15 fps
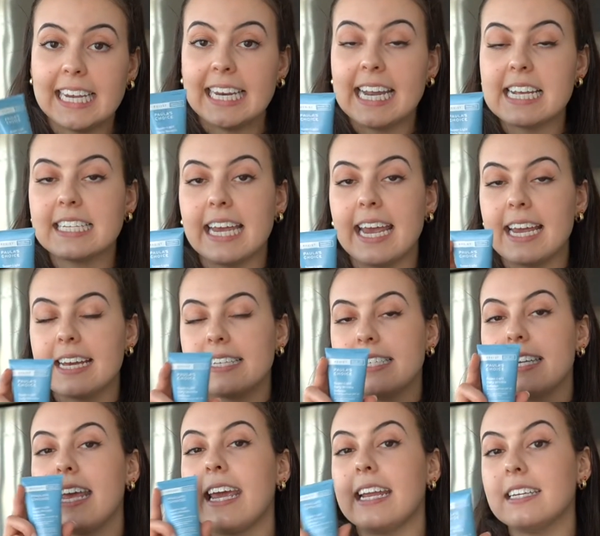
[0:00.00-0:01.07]
It is a
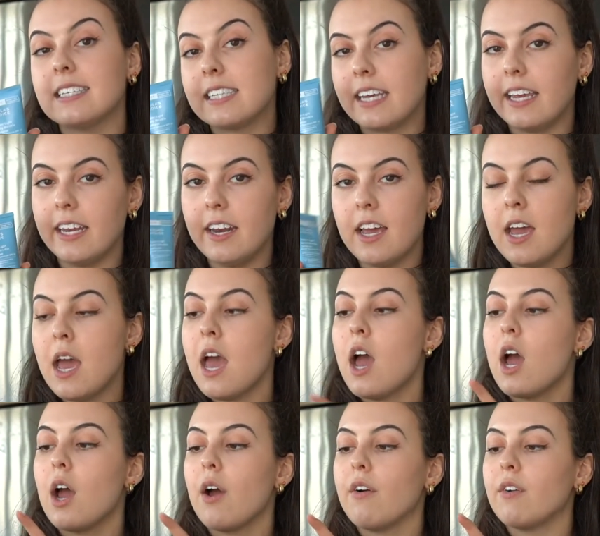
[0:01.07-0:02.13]
tinted
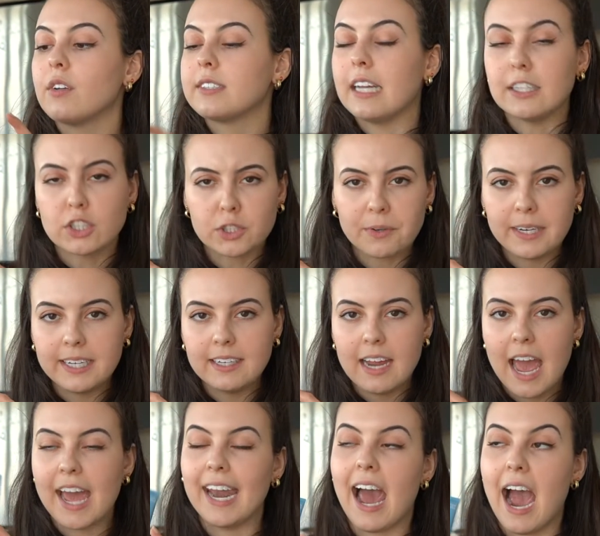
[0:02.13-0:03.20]
sunscreen,
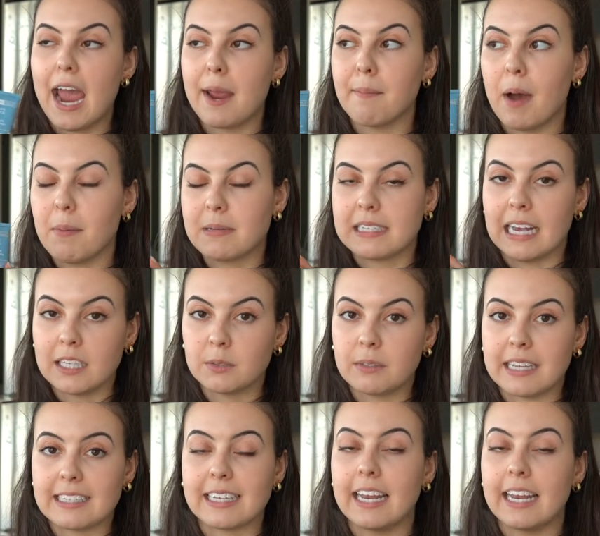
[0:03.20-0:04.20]
and I'm obsessed with this.